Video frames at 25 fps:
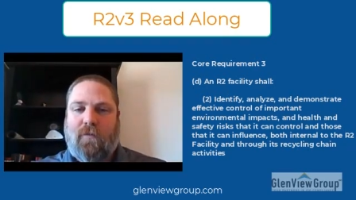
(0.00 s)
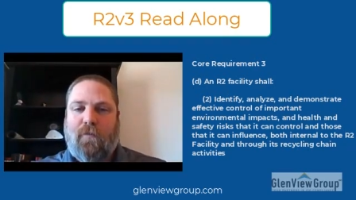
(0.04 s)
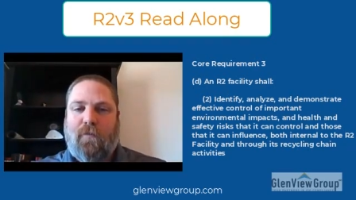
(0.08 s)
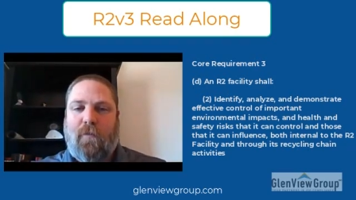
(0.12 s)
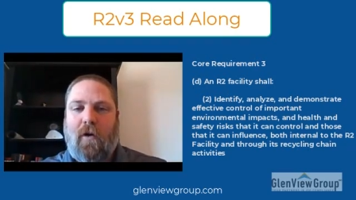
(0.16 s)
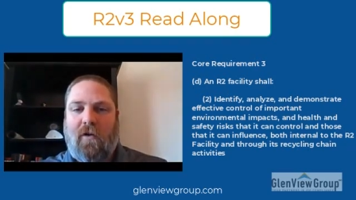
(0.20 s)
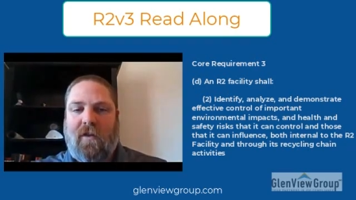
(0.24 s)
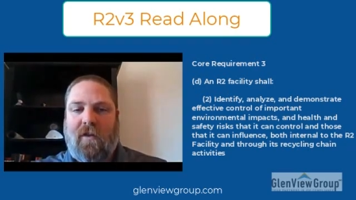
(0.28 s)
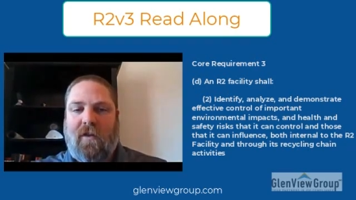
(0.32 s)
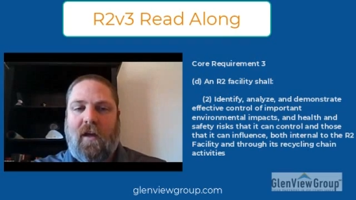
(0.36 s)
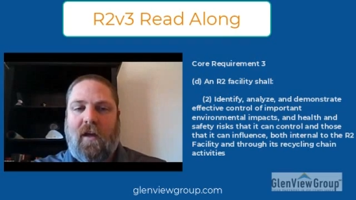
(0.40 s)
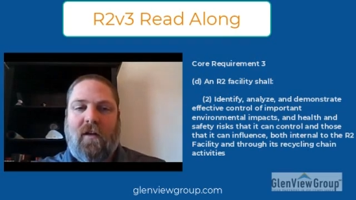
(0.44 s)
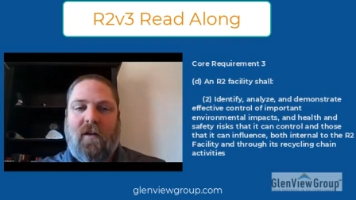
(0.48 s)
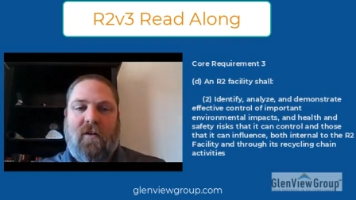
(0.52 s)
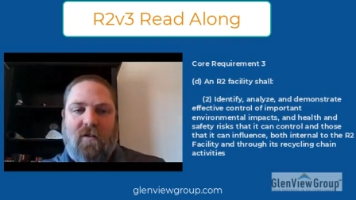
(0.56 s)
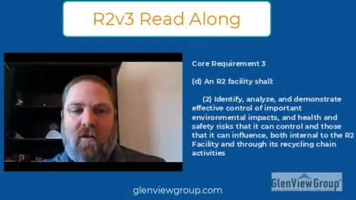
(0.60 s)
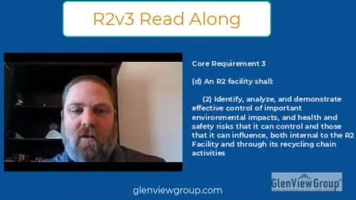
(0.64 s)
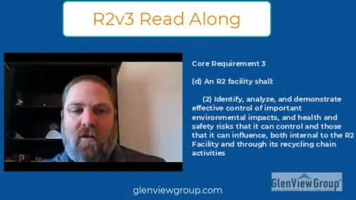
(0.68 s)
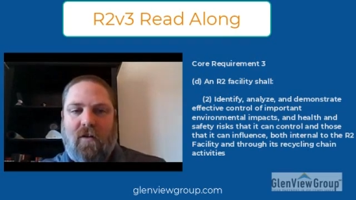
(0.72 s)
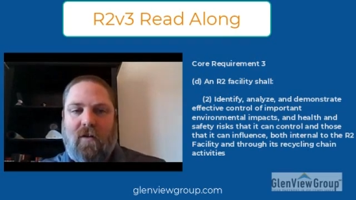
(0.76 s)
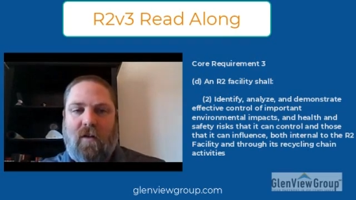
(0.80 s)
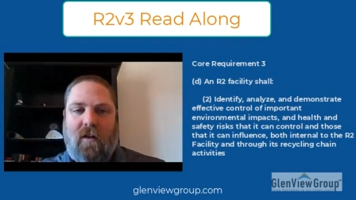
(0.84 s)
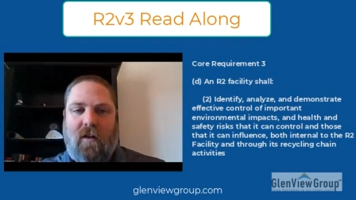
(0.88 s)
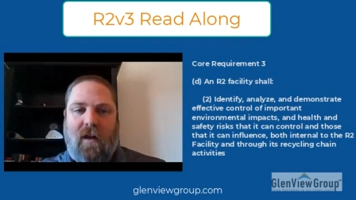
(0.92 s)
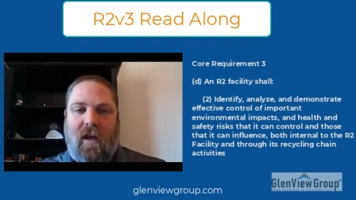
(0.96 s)
both
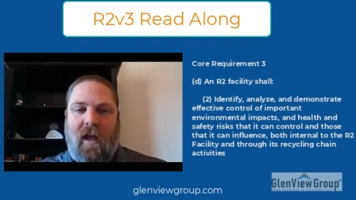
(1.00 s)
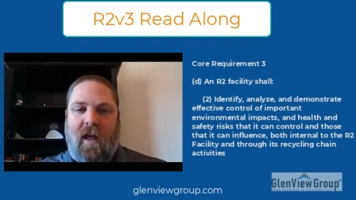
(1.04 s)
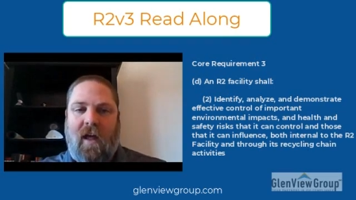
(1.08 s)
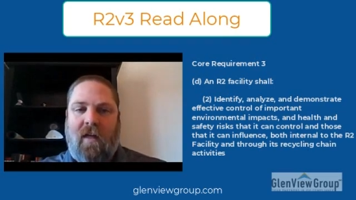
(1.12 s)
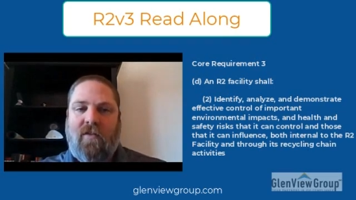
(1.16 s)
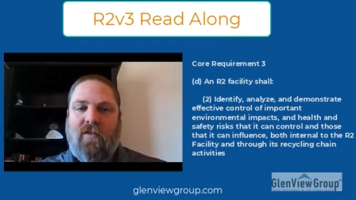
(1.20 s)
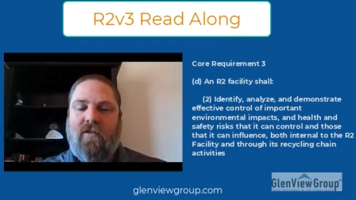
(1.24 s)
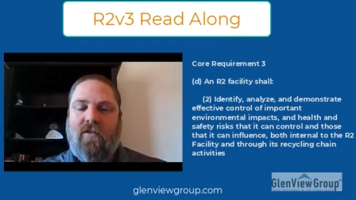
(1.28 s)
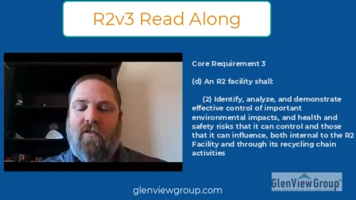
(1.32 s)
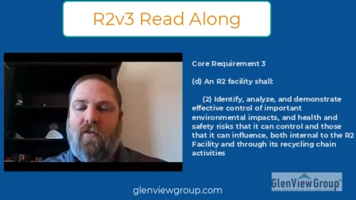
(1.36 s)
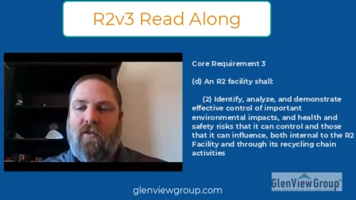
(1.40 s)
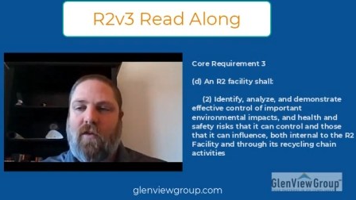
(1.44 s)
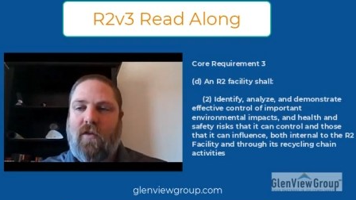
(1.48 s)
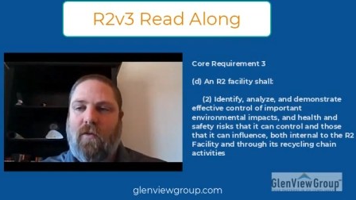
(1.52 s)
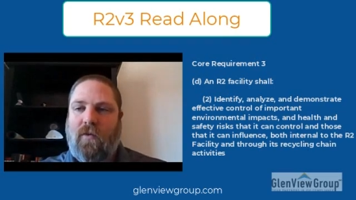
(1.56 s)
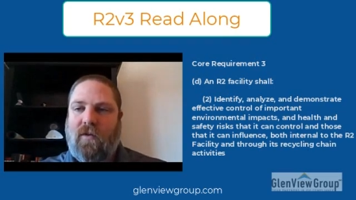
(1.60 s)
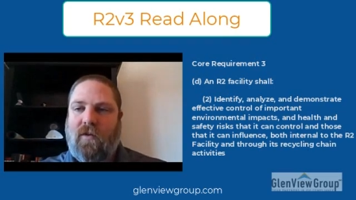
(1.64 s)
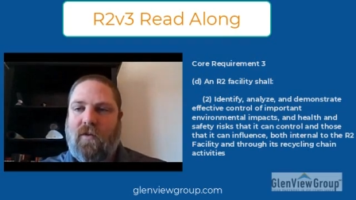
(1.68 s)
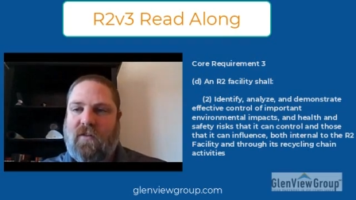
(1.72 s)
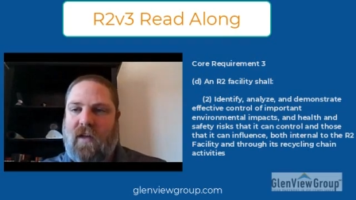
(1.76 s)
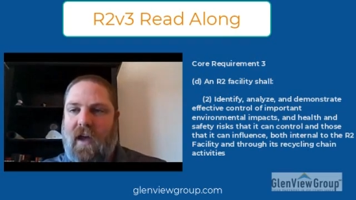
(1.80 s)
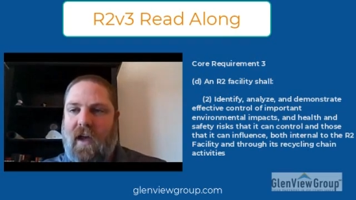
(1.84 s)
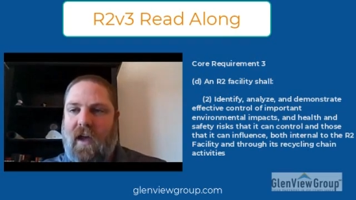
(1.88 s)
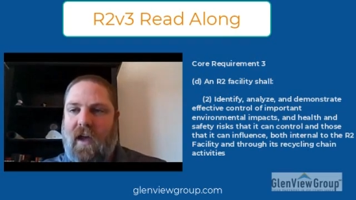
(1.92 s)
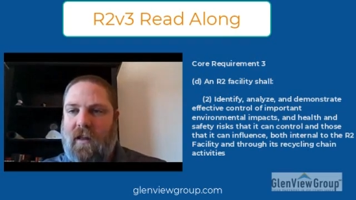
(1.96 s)
internally and through the
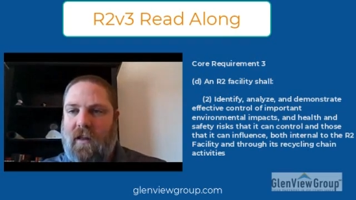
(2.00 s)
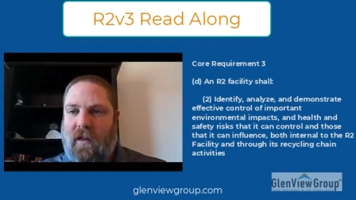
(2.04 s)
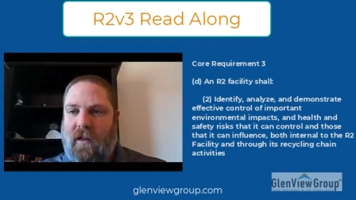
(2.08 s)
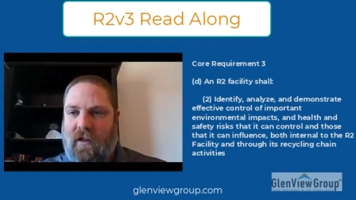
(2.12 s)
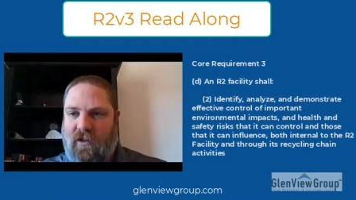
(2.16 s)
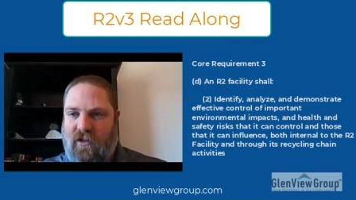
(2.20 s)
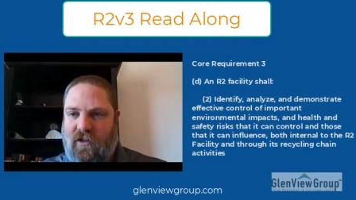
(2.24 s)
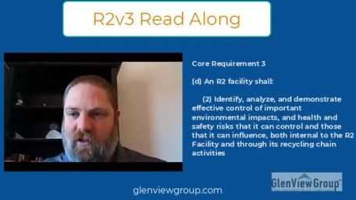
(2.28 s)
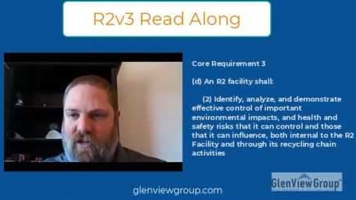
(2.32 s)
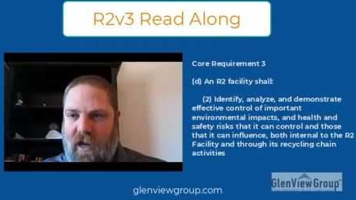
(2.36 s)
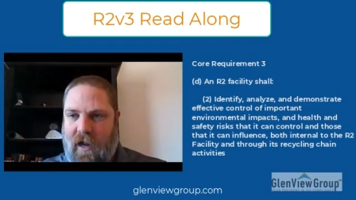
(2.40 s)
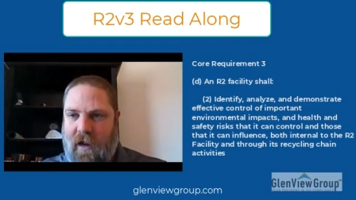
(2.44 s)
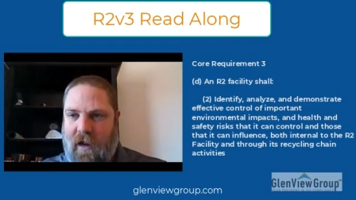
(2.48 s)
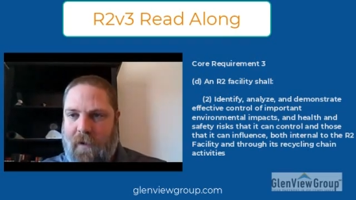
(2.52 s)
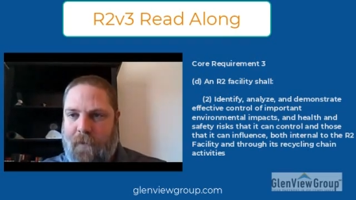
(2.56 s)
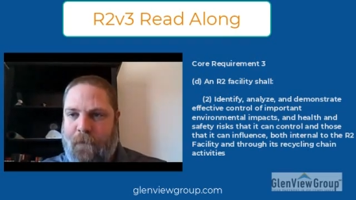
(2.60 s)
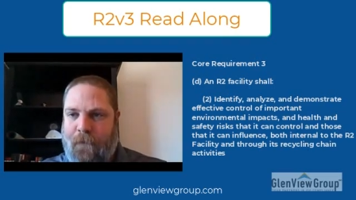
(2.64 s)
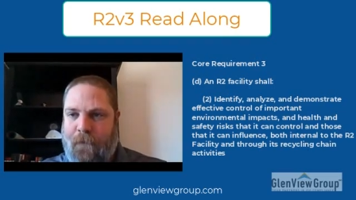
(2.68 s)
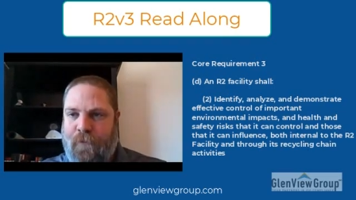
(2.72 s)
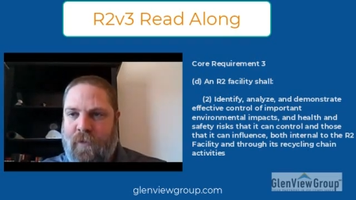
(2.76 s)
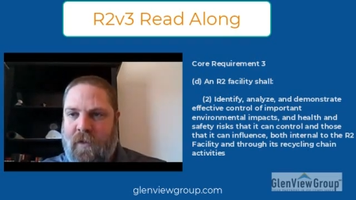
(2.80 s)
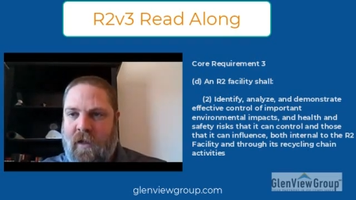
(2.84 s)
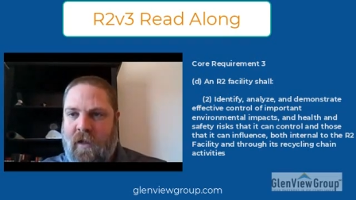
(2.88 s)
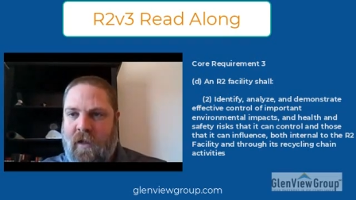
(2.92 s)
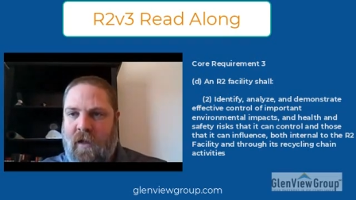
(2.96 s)
recycling chain.
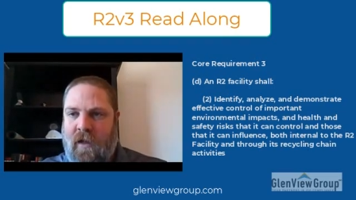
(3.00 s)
